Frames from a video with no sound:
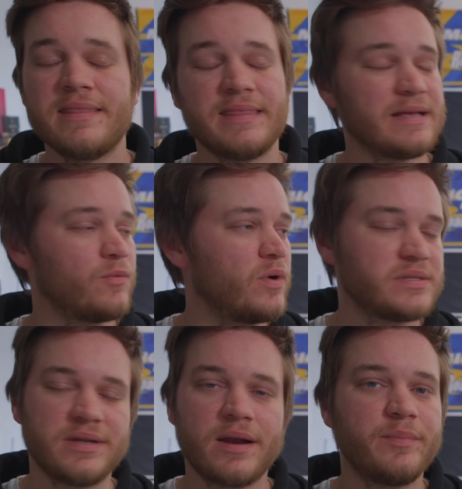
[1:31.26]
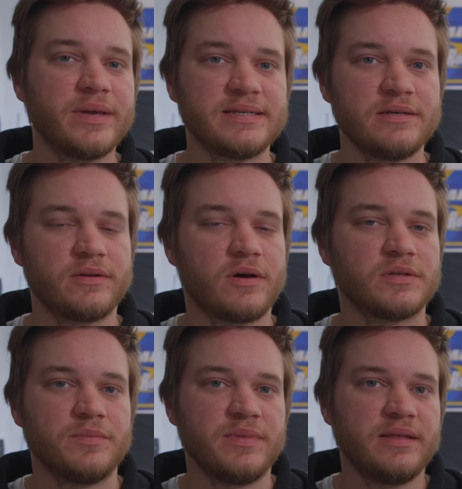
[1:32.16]
That was not a big deal at all
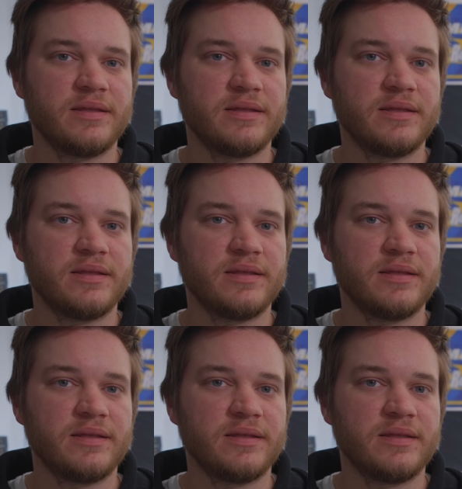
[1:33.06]
to me.